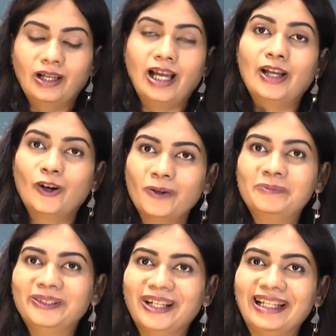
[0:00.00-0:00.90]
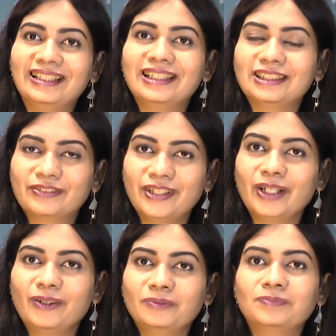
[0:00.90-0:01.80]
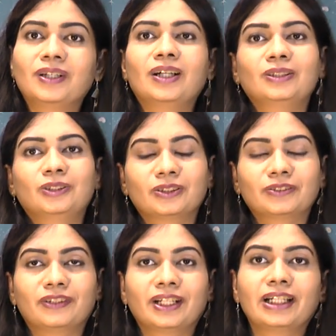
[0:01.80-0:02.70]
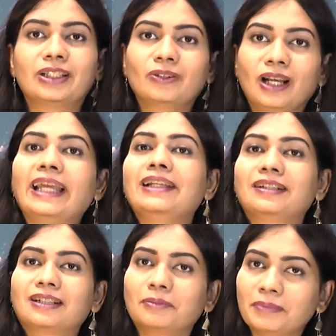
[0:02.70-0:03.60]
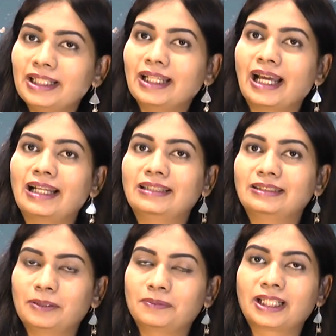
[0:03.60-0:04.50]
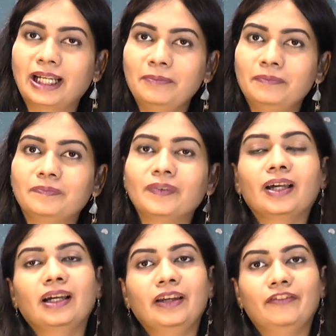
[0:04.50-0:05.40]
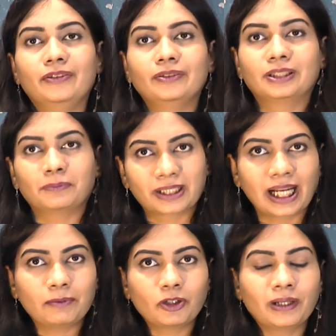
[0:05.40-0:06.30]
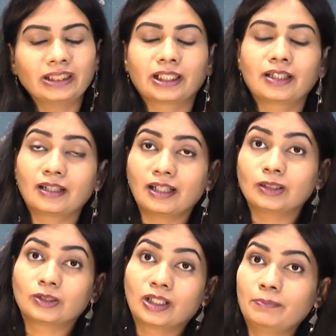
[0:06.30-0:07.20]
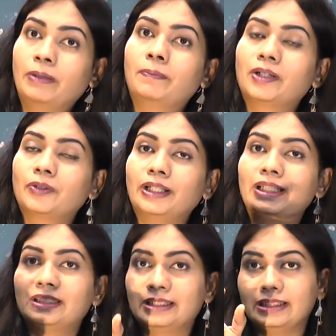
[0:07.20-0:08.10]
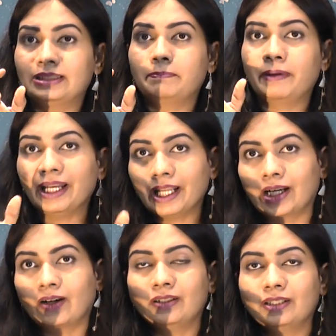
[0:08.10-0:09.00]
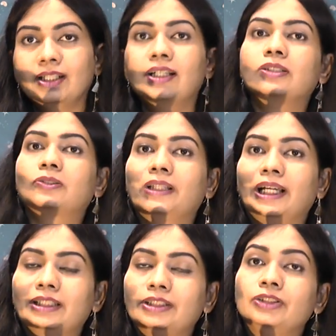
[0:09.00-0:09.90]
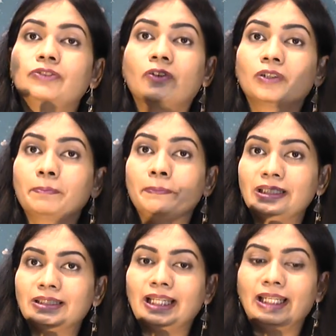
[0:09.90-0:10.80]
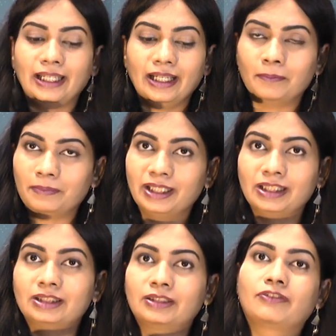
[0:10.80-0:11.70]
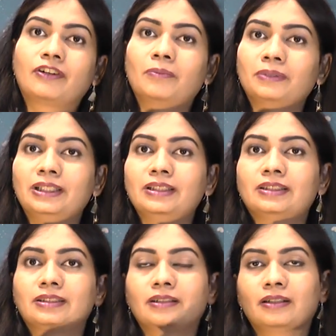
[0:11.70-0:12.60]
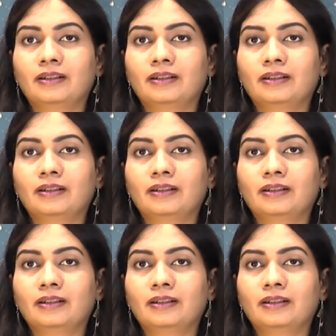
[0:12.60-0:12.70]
I hope you like this video. Don't forget to like, comment and subscribe. If you subscribe to my channel, also remember to hit this bell icon so that you won't miss any updates from this